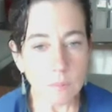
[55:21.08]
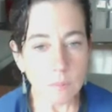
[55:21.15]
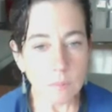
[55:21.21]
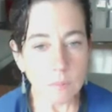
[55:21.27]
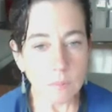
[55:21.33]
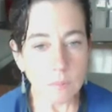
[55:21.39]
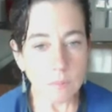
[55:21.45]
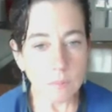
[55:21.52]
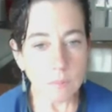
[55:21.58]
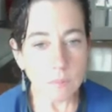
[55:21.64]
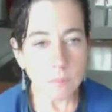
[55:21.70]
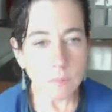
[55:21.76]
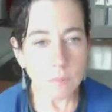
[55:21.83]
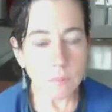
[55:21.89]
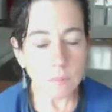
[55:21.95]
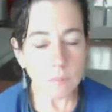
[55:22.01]

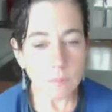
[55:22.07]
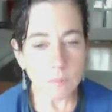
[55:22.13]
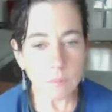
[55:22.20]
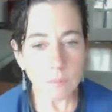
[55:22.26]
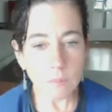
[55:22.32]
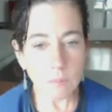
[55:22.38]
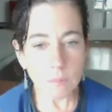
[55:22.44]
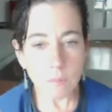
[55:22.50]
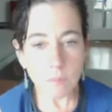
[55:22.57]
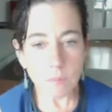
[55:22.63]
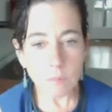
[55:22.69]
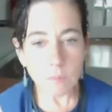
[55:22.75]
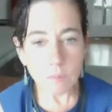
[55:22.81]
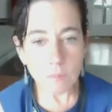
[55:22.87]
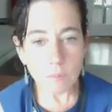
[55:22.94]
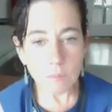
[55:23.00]

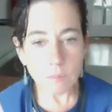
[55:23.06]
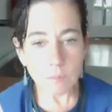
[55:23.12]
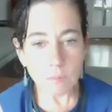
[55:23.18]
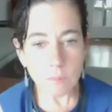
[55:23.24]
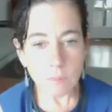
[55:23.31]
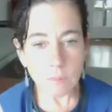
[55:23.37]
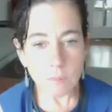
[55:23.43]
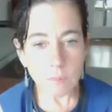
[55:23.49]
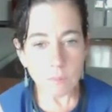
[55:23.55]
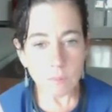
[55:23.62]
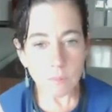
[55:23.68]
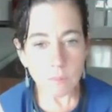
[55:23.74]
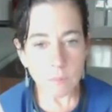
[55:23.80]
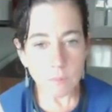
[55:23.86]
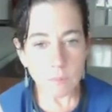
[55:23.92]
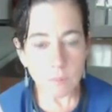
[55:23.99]

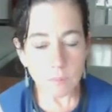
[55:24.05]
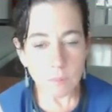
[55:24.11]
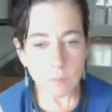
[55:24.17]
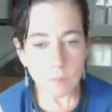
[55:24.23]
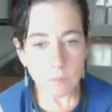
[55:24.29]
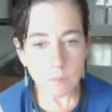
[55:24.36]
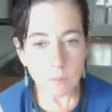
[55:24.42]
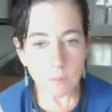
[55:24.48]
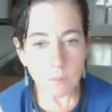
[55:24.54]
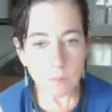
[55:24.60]
The person shown says nothing.